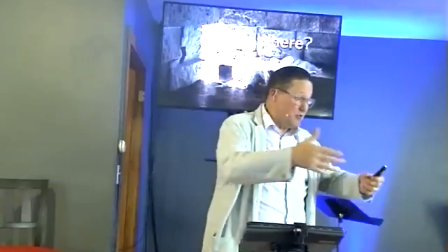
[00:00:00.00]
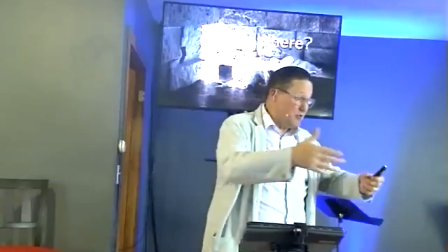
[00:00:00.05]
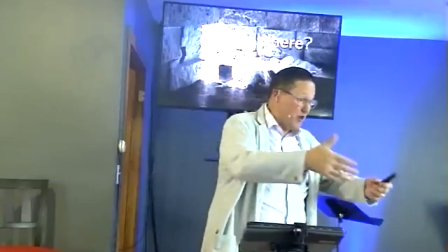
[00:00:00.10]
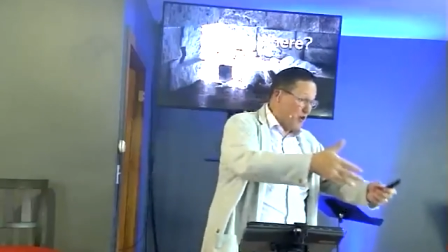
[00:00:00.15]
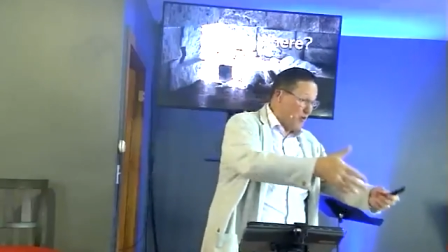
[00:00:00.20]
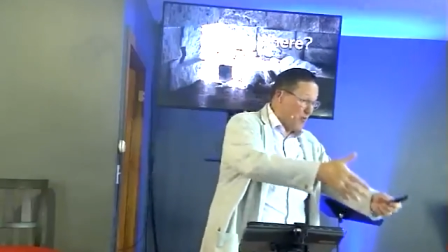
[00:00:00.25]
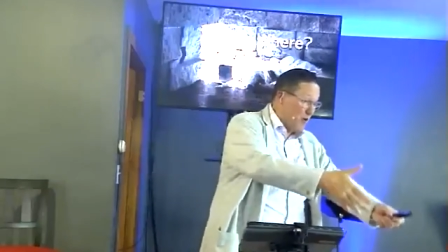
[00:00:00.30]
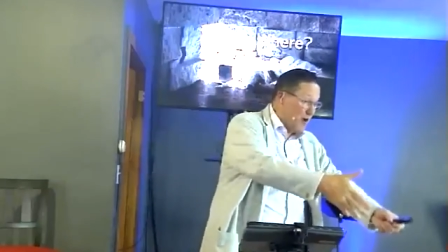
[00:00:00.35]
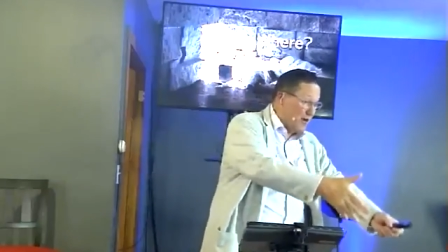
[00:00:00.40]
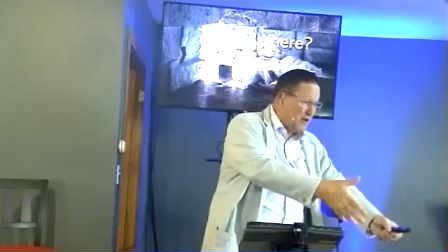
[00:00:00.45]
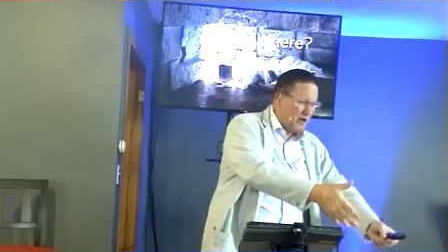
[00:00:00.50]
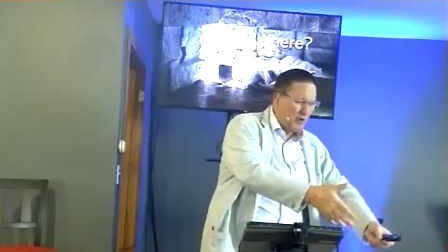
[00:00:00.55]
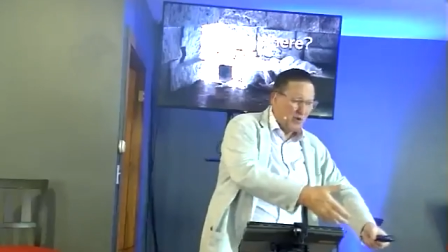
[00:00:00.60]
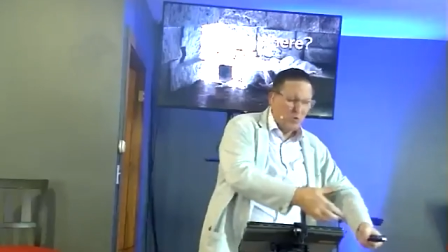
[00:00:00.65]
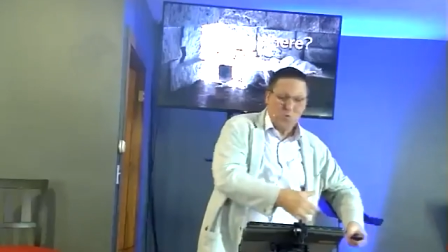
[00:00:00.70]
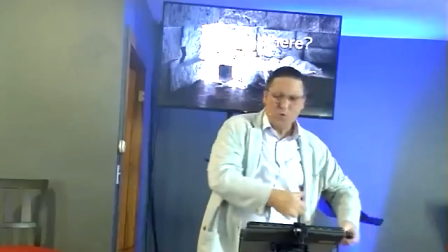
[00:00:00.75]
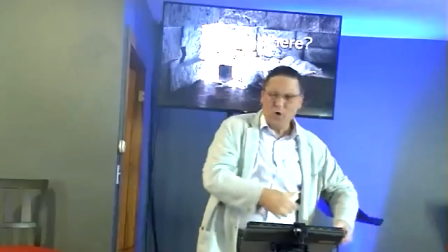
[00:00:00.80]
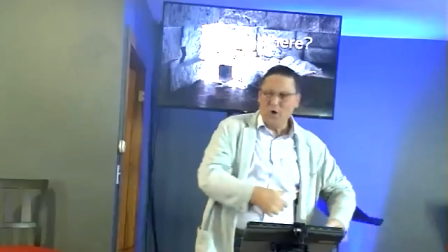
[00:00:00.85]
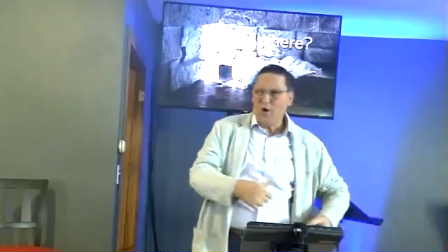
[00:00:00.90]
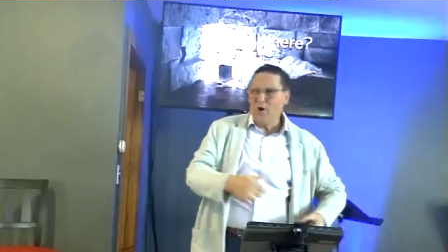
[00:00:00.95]
you start reading
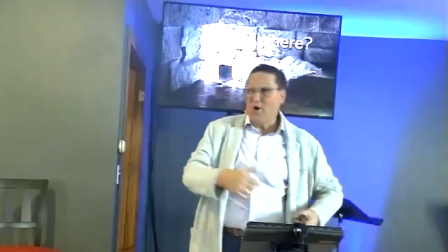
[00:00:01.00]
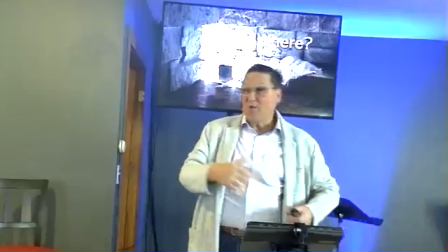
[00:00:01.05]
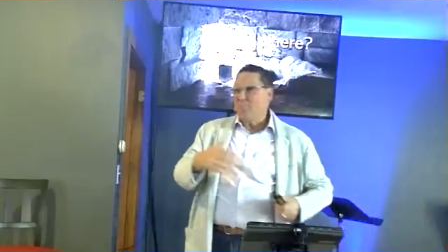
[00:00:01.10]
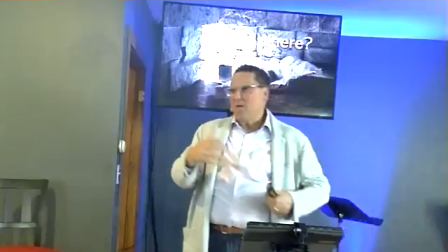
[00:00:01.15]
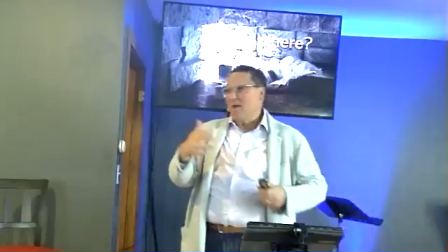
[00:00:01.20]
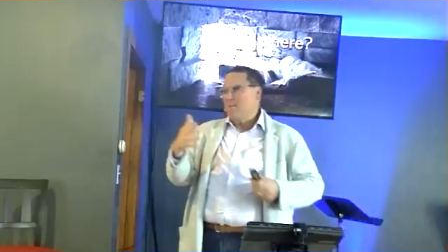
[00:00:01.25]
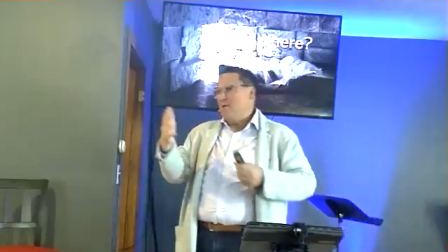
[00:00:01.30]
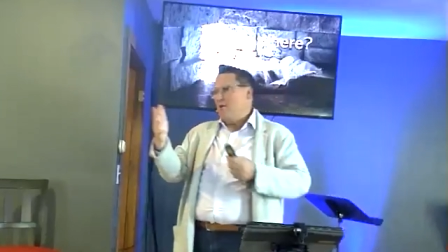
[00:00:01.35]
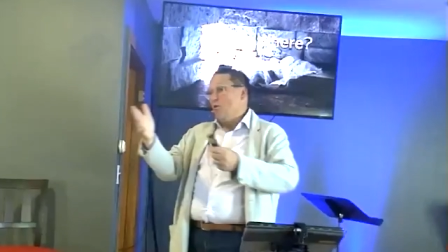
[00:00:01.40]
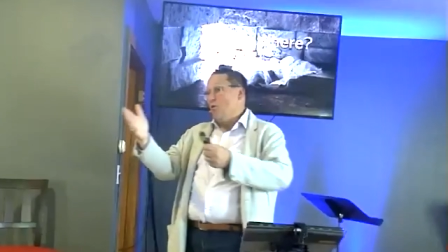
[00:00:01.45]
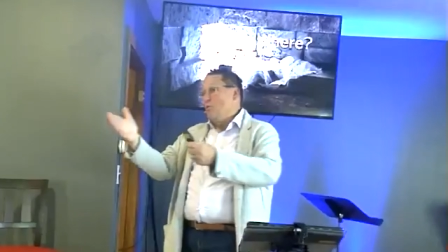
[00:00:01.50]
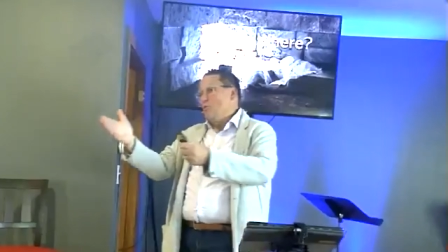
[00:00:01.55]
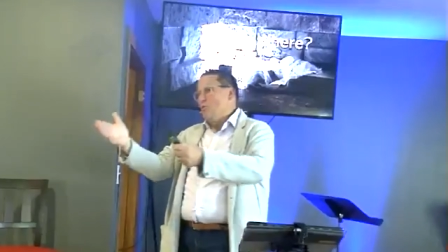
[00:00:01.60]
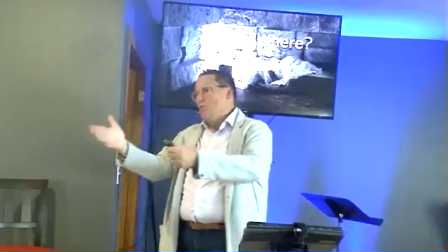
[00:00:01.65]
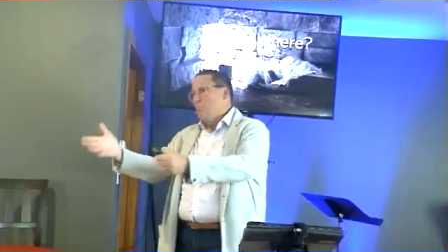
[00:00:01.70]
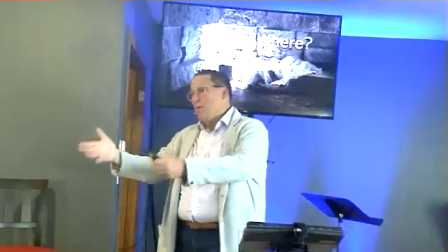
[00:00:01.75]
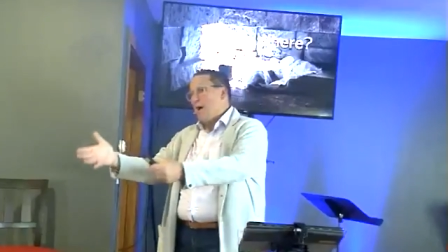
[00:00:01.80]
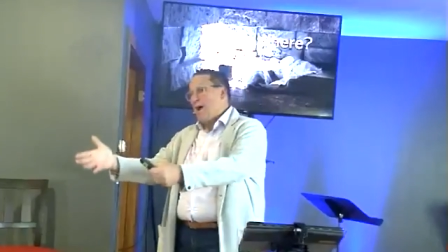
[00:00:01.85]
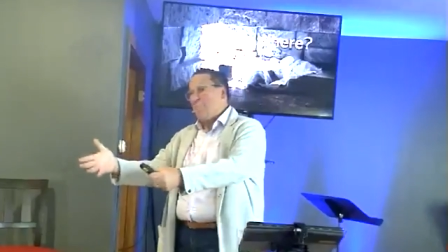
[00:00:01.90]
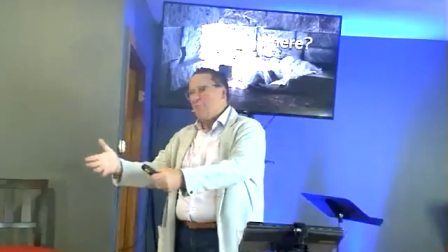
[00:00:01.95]
the word, maybe going
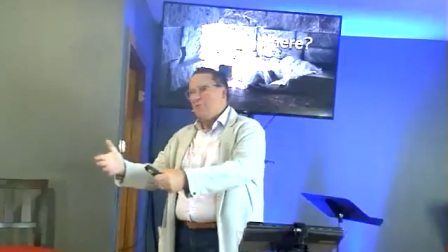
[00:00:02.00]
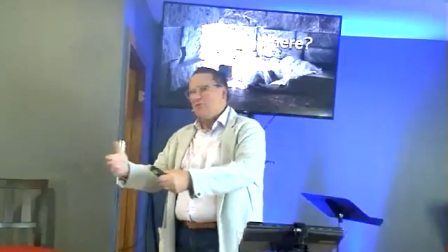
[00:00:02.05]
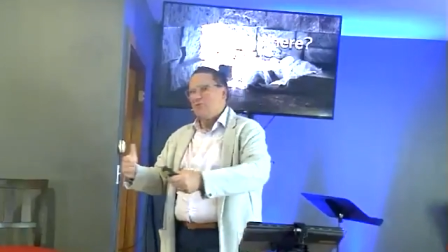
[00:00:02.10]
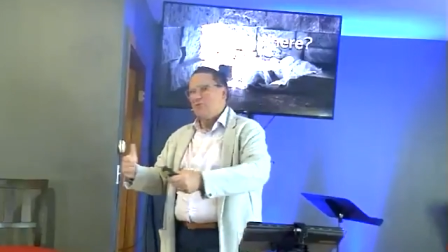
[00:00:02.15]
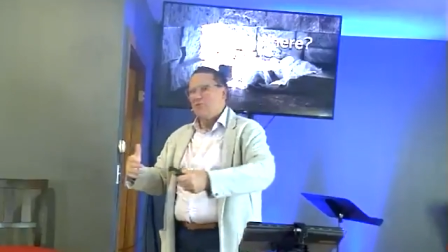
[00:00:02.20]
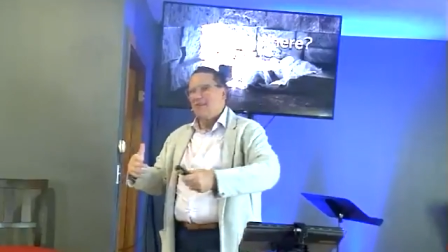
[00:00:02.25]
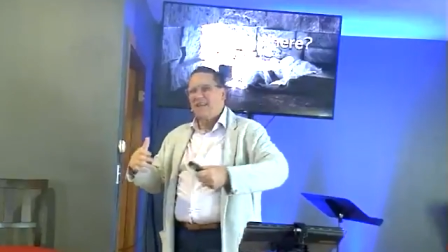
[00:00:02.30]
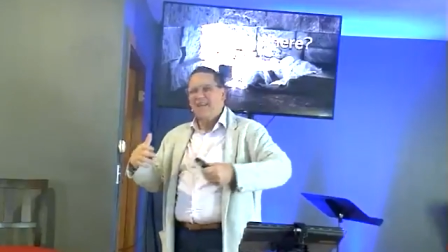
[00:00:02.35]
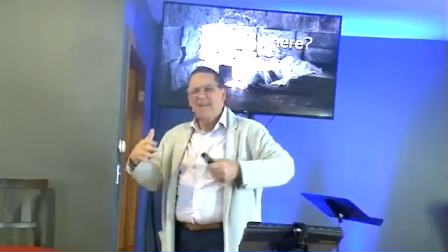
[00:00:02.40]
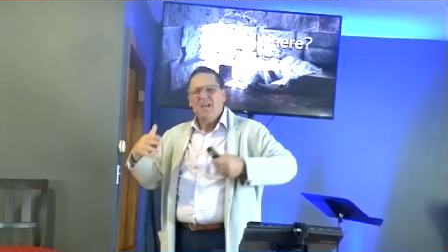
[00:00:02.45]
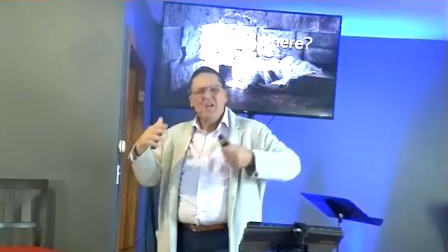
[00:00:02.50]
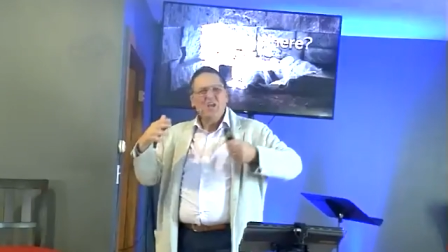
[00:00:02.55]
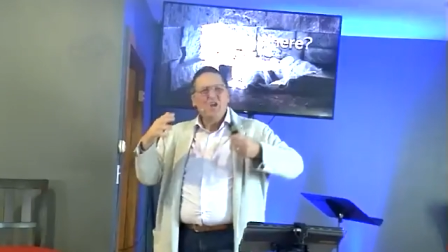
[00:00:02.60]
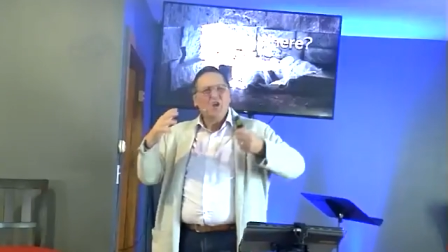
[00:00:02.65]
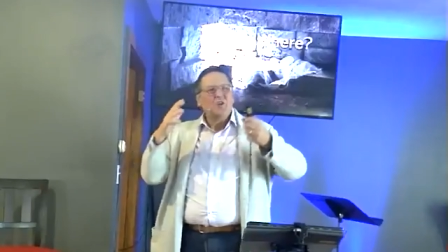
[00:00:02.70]
to a Bible study.